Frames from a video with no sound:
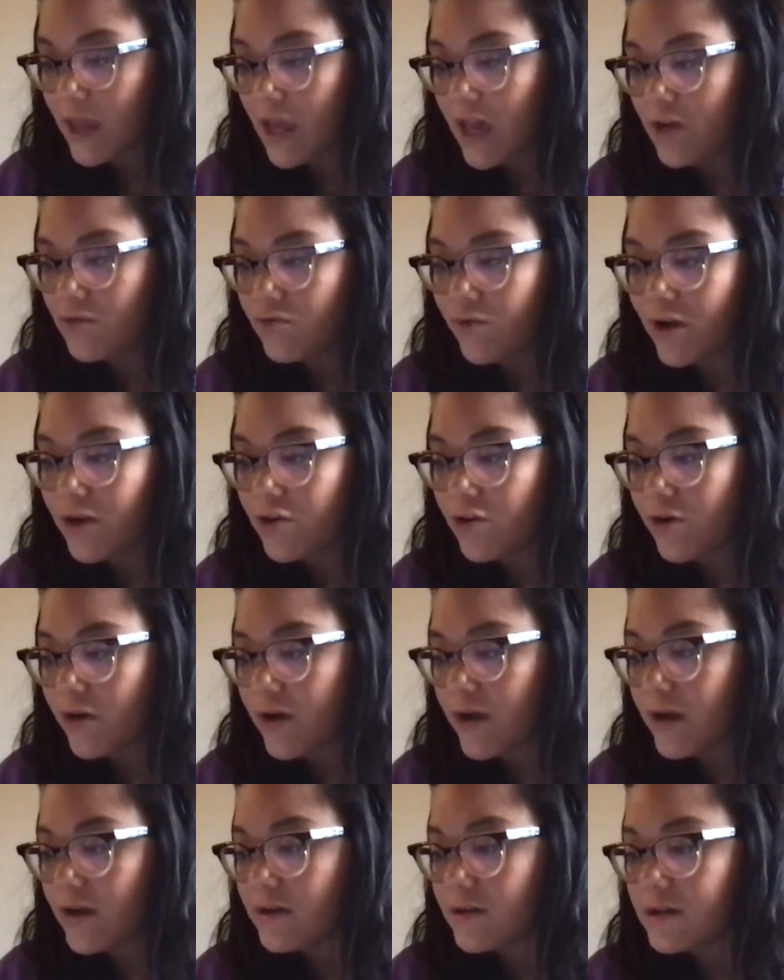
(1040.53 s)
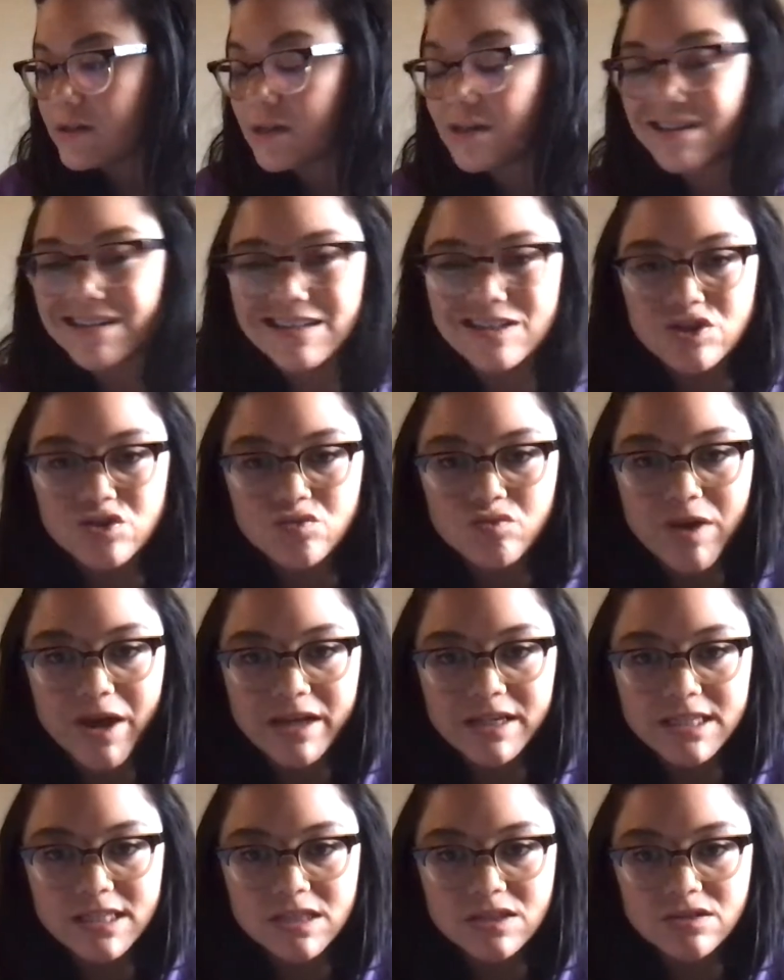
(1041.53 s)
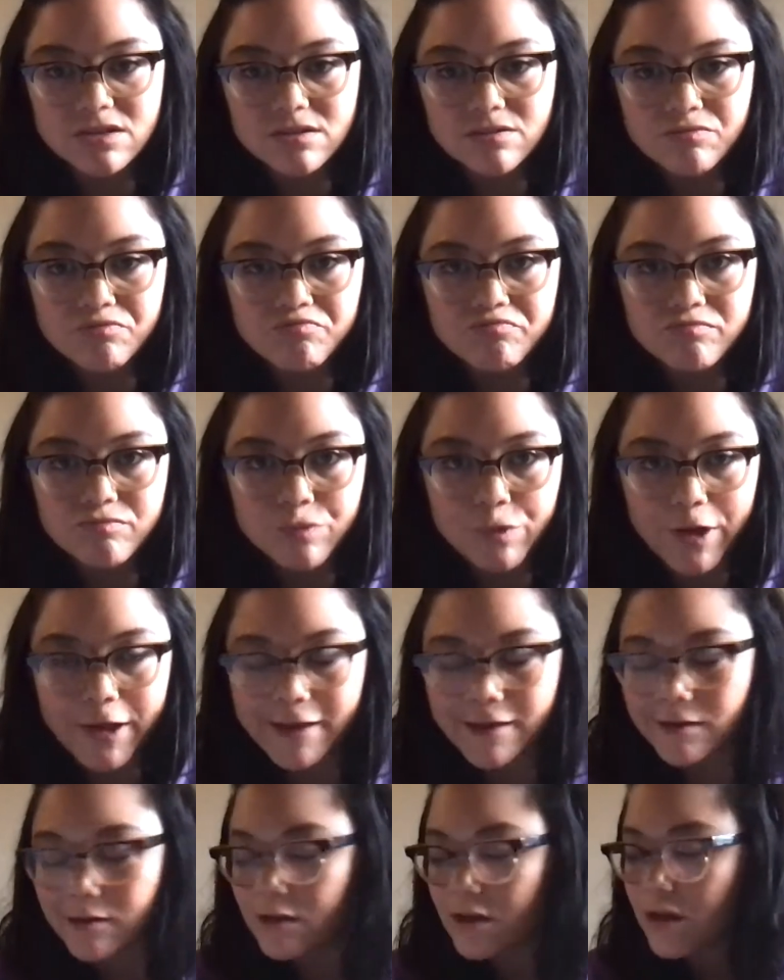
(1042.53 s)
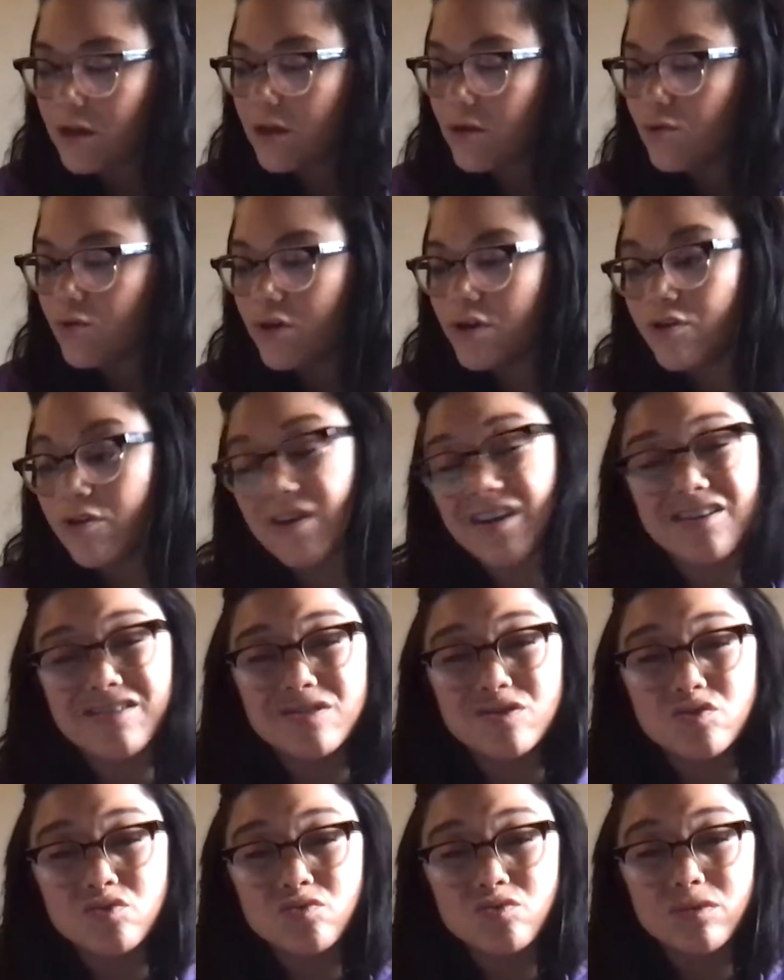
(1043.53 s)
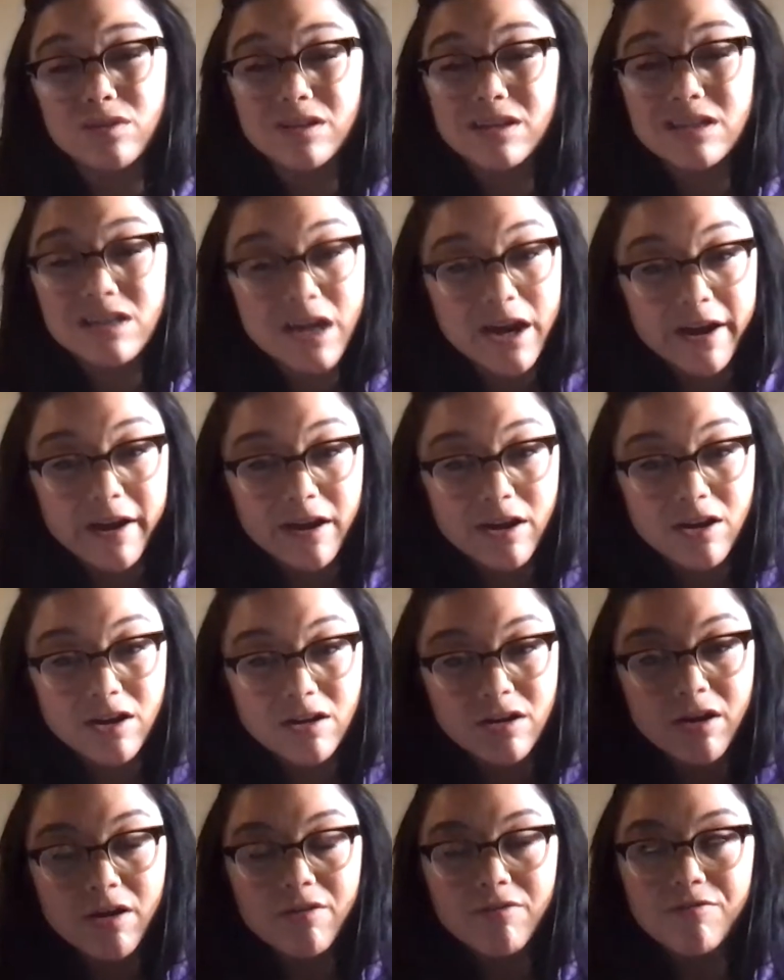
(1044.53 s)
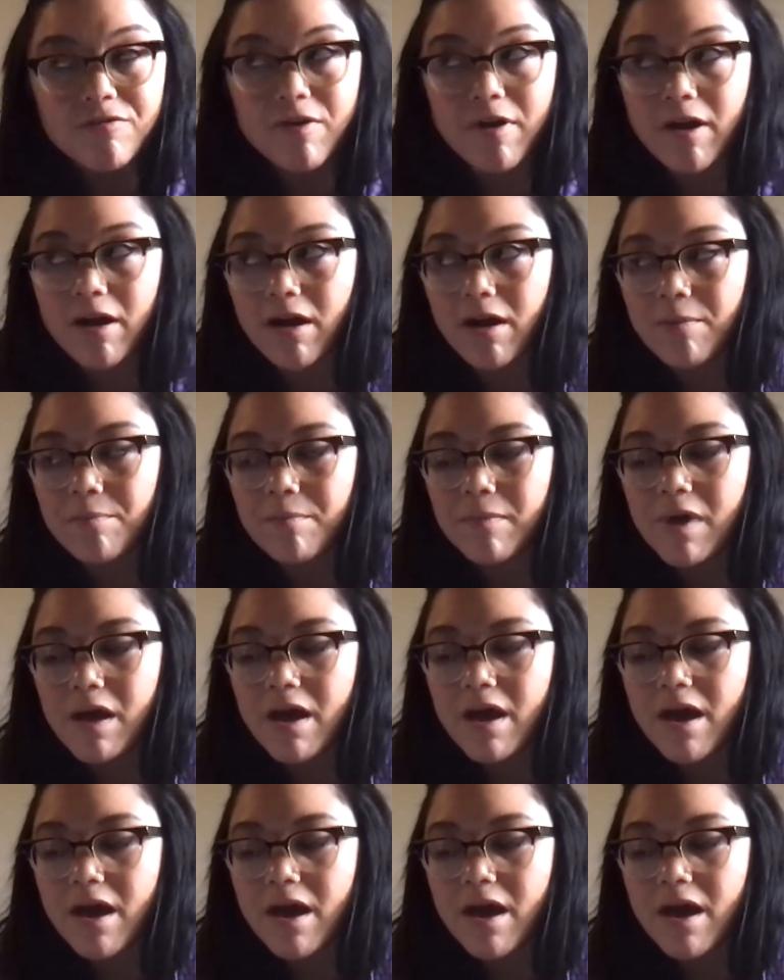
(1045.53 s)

And Red Crayon needs a rest, right? Red Crayon is really tired from